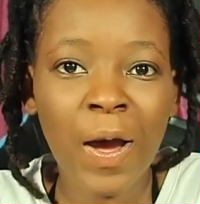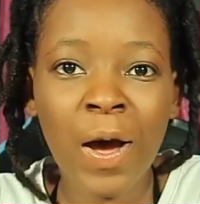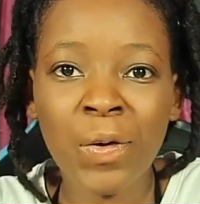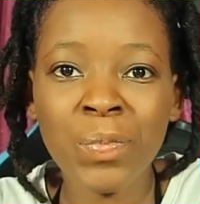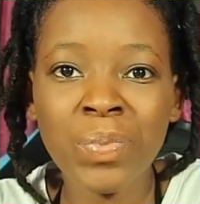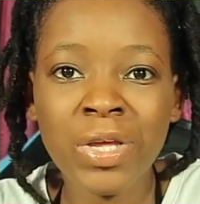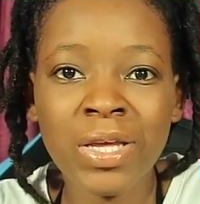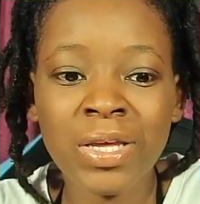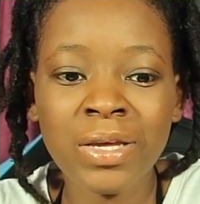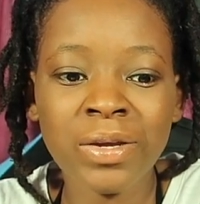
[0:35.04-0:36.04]
I'll
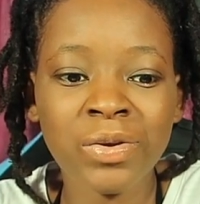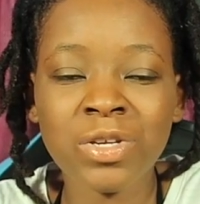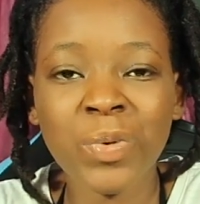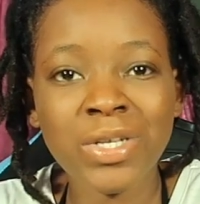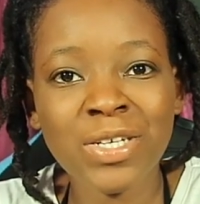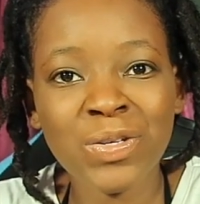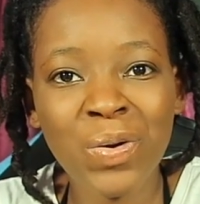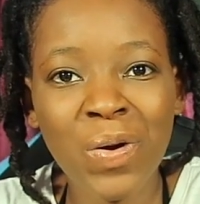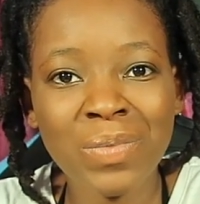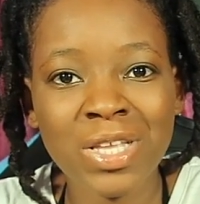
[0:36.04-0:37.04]
be responding to
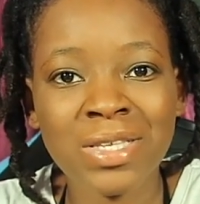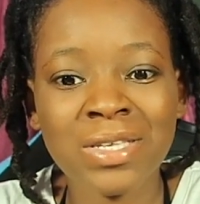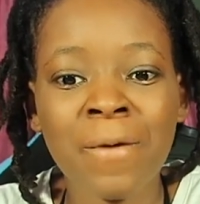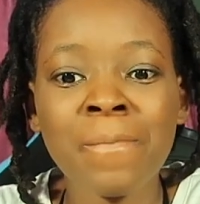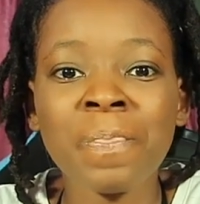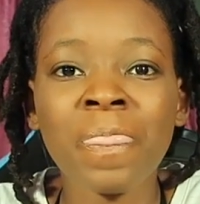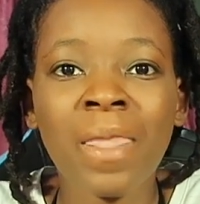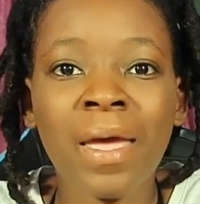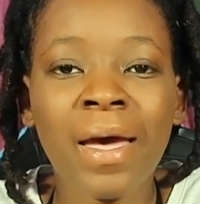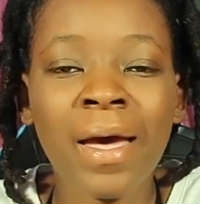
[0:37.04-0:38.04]
comments.
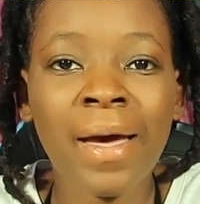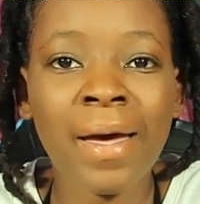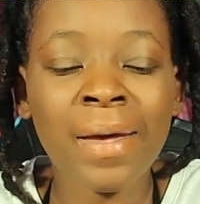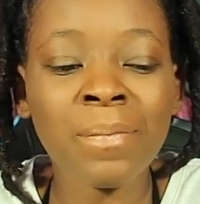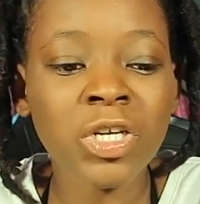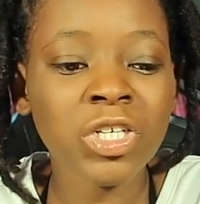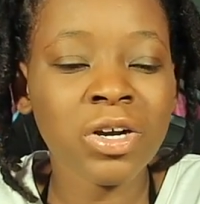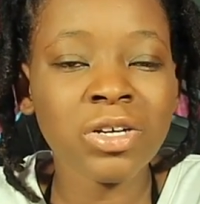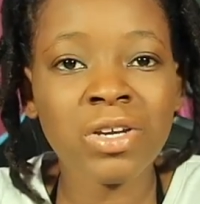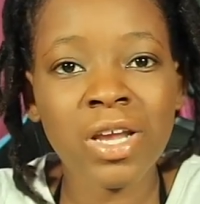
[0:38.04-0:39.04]
A big
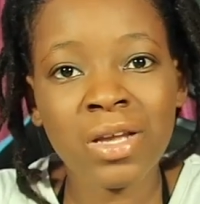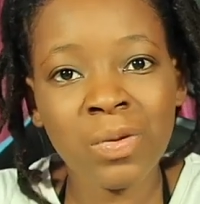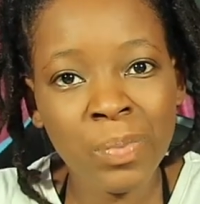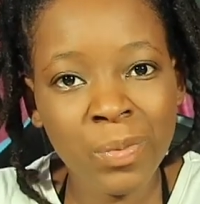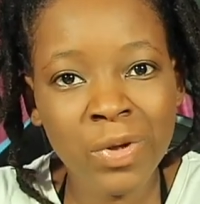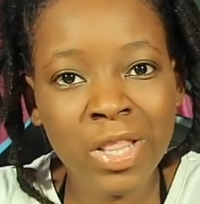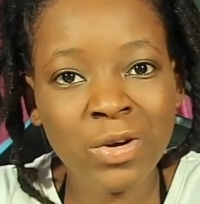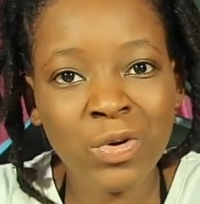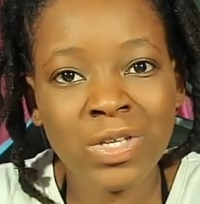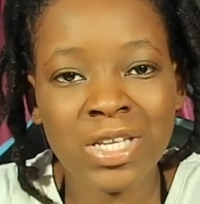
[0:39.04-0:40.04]
shout out to people
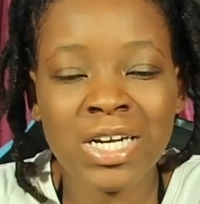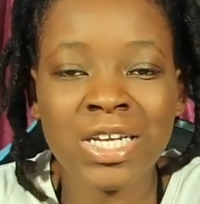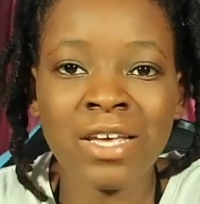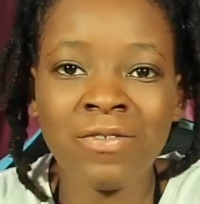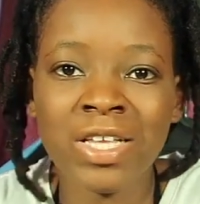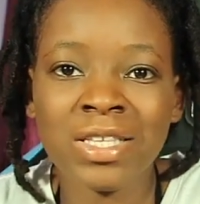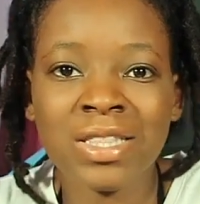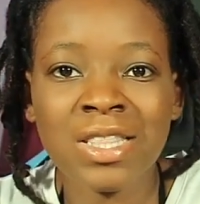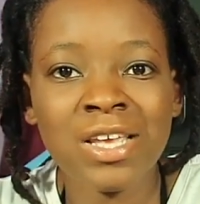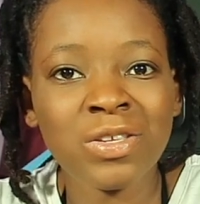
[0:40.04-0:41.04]
that constantly give us
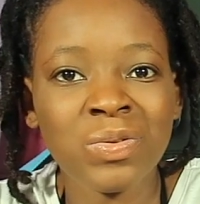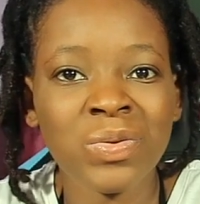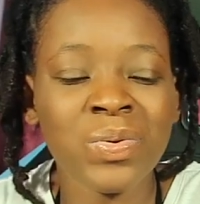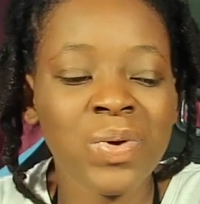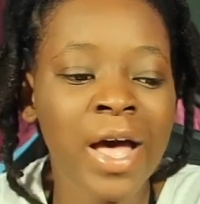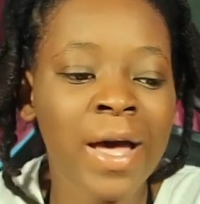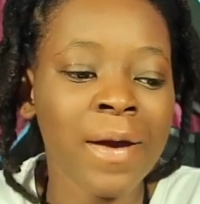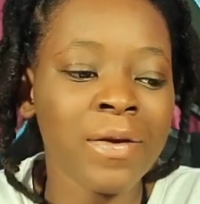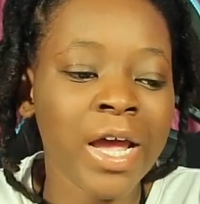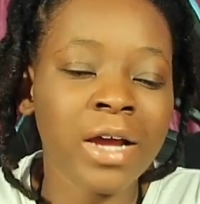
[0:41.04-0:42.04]
things to
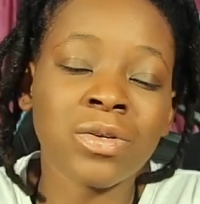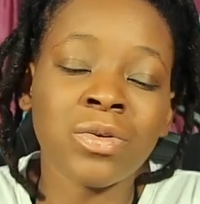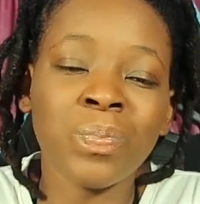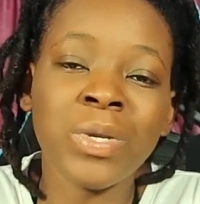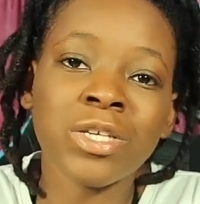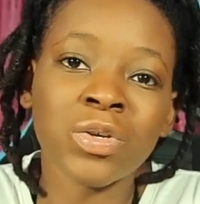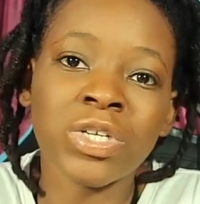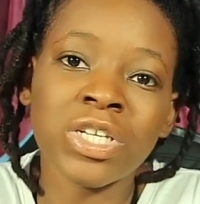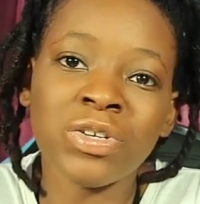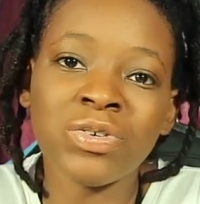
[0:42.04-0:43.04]
react to. Please
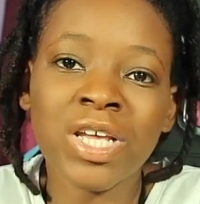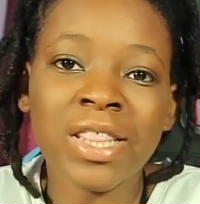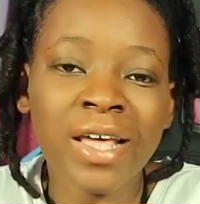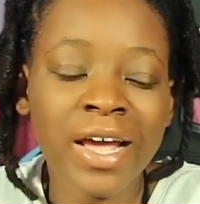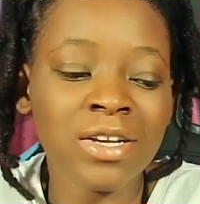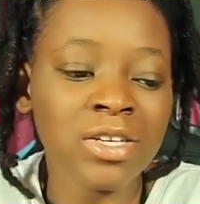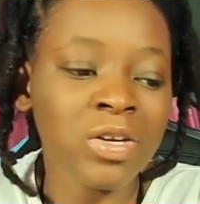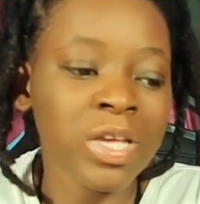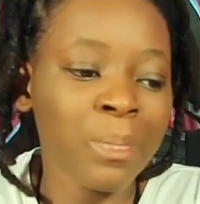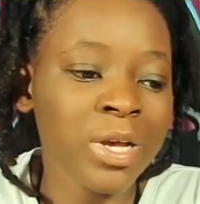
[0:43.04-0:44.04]
continue doing that.
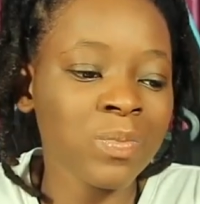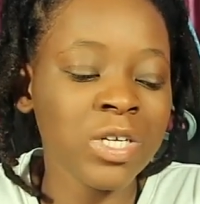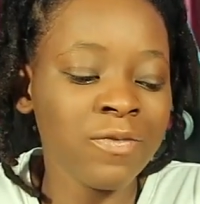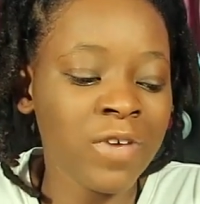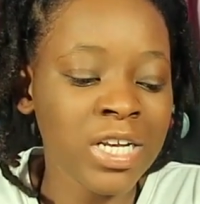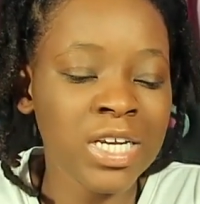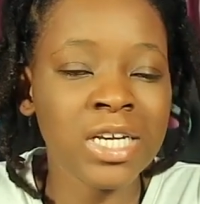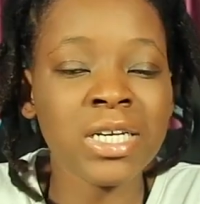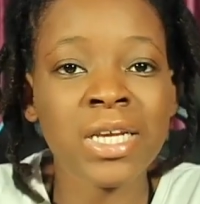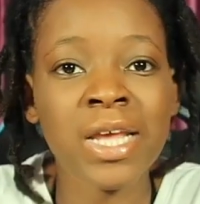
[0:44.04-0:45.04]
You keep us
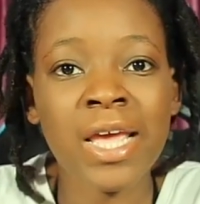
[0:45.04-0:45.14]
motivated